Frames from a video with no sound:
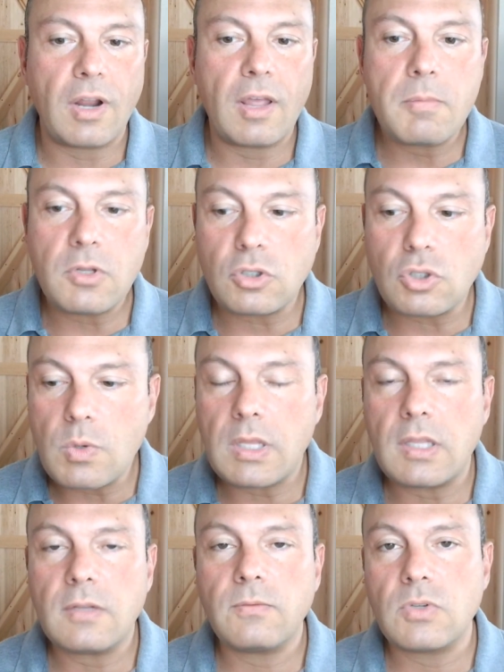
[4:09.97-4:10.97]
And I've been
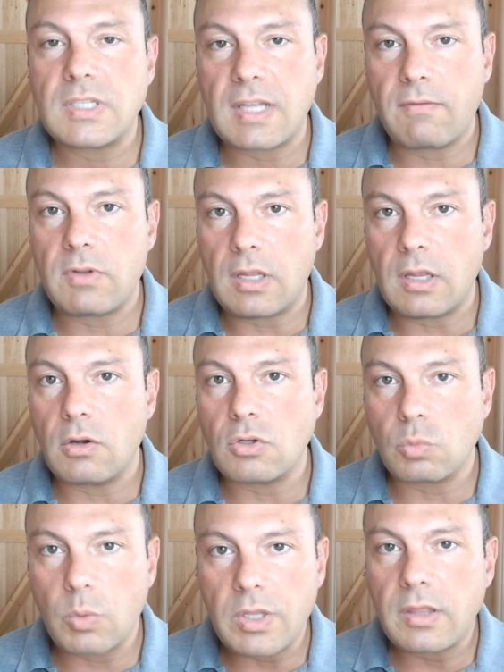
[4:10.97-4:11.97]
doing this for 7
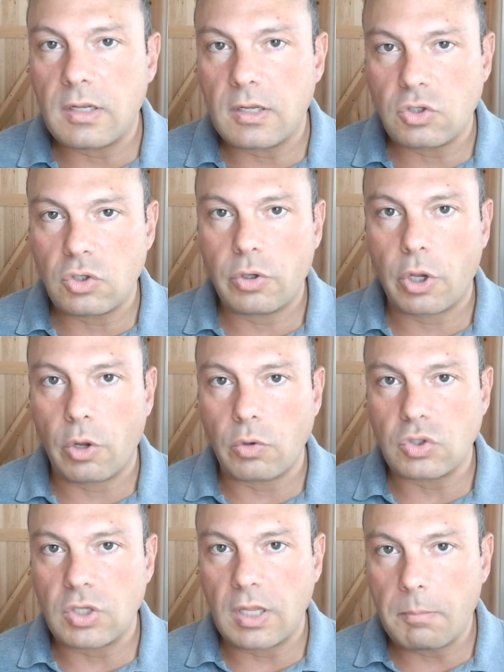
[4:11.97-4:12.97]
years with the digital coach,